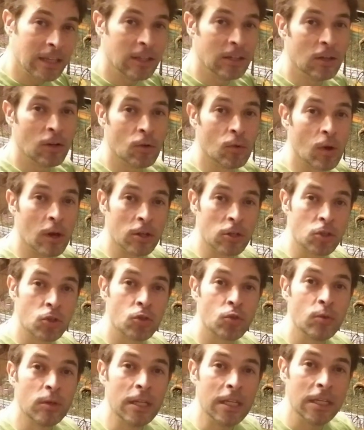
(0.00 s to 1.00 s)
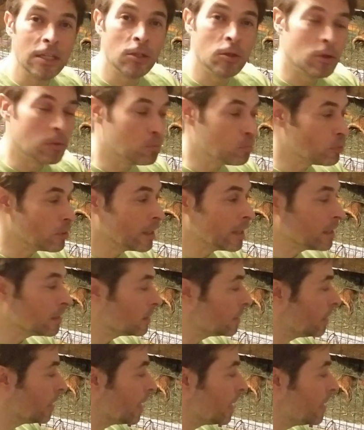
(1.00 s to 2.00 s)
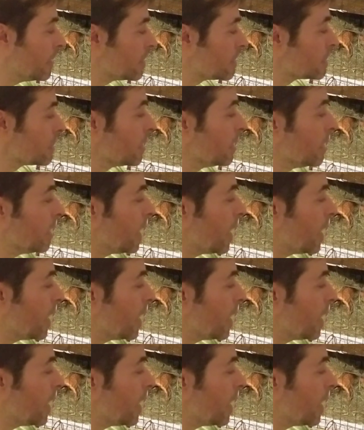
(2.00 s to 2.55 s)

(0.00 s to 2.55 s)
you know, a treat. You bring lettuce